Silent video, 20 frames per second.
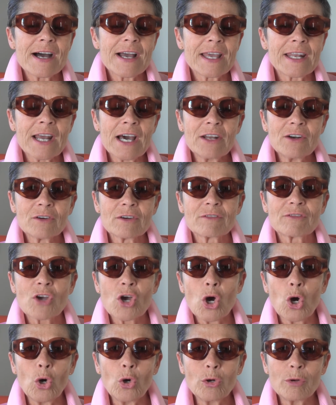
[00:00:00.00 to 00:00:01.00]
in honor of
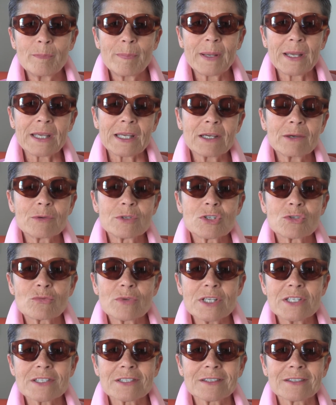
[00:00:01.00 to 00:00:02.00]
Code Pink, which
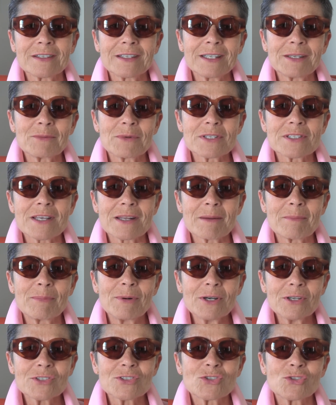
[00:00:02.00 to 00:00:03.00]
recently was at a
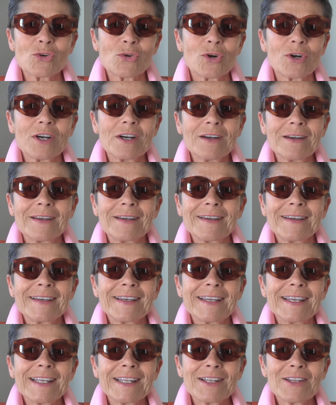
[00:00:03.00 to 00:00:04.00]
bookstore
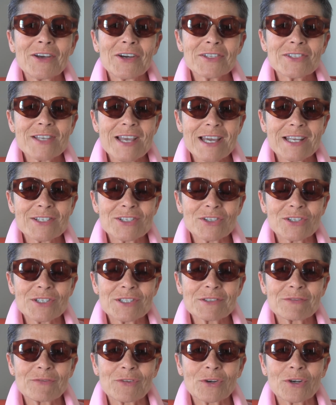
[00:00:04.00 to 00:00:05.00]
in Los
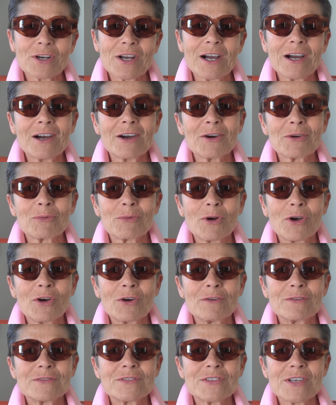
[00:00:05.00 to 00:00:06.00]
Angeles for Karl
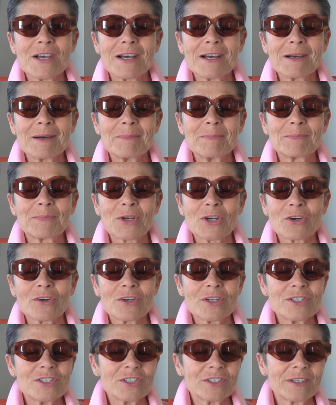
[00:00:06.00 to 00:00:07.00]
Rove's
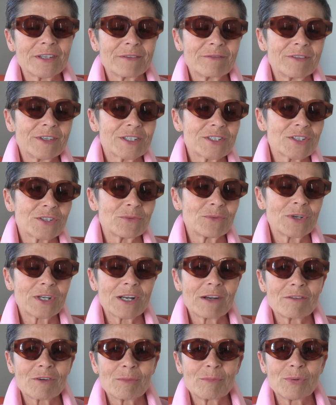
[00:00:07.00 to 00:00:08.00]
Courage and Conviction,
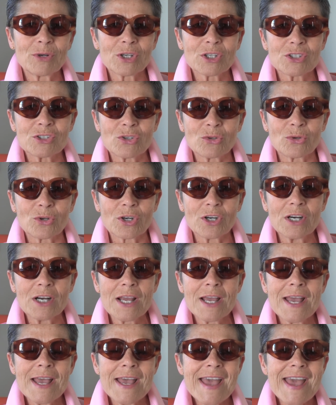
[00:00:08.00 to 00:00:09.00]
whatever, book tour.
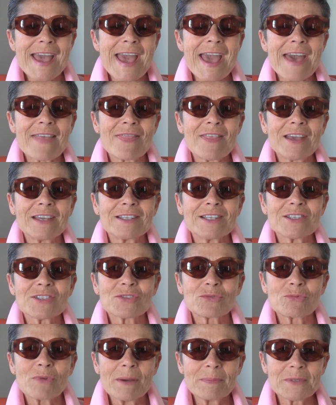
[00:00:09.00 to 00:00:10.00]
And they
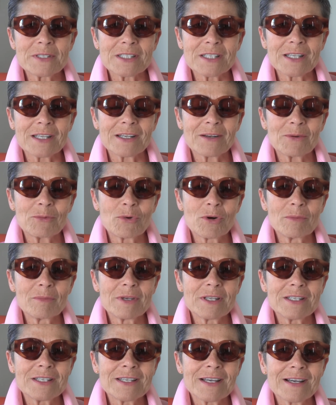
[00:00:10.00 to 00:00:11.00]
disrupted it. A
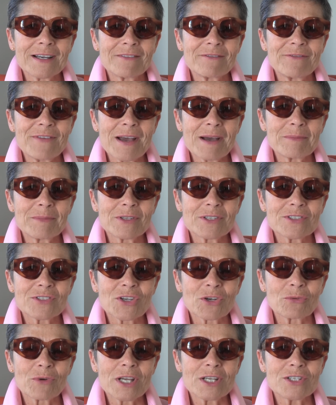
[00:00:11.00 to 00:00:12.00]
woman, fabulous,
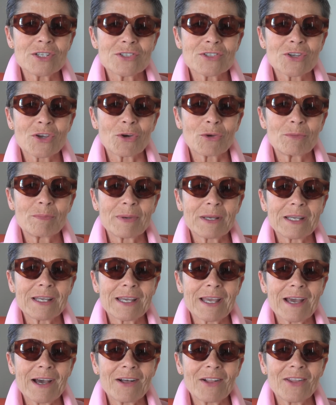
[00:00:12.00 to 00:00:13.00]
courageous Code Pink
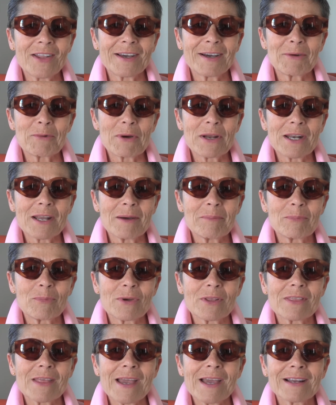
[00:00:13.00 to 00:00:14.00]
gal, went up
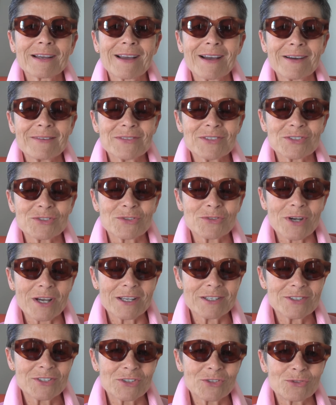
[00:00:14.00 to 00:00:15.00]
with handcuffs and
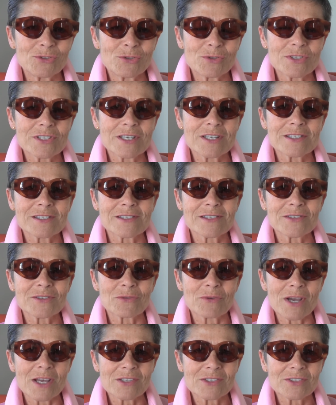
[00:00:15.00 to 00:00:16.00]
tried to do a citizen's
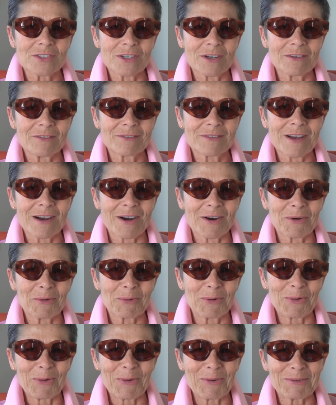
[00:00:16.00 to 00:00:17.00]
arrest of
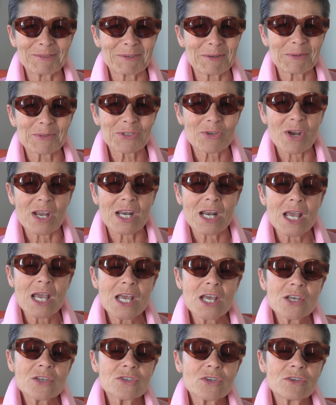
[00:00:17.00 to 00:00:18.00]
Karl Rove. It was great.
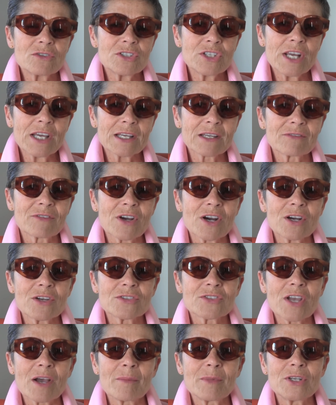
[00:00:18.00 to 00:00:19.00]
So check if
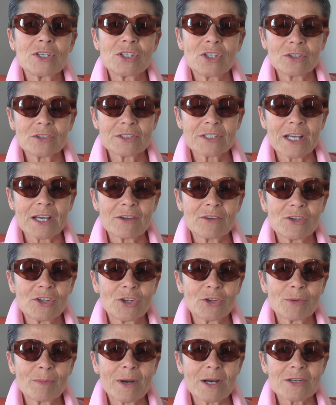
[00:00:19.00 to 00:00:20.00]
Karl's coming to your town, to
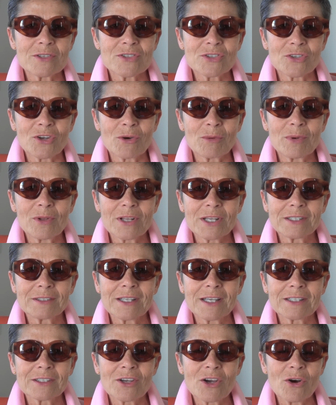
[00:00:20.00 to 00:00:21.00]
your Barnes & Noble,
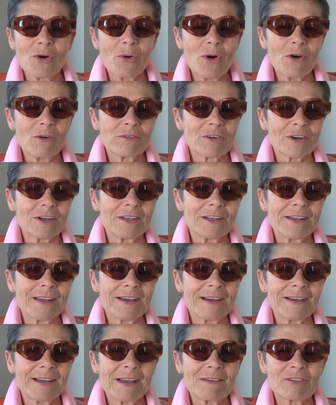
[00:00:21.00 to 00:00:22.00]
and go over and
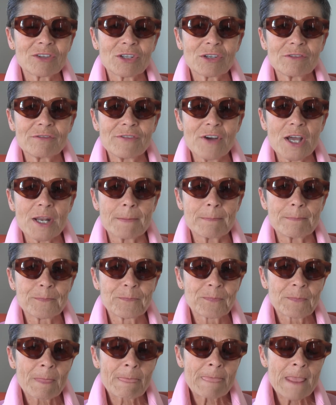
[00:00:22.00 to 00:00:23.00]
have a little fun.
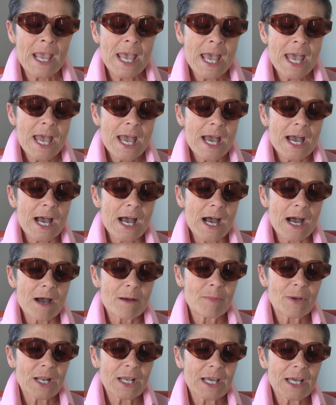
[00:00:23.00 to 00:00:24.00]

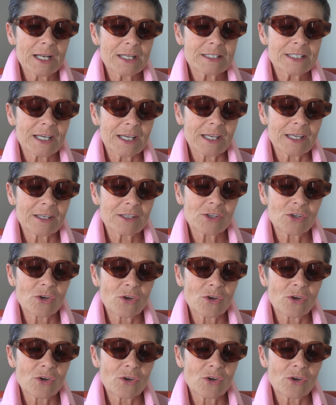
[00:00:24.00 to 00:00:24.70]
But I got to tell you,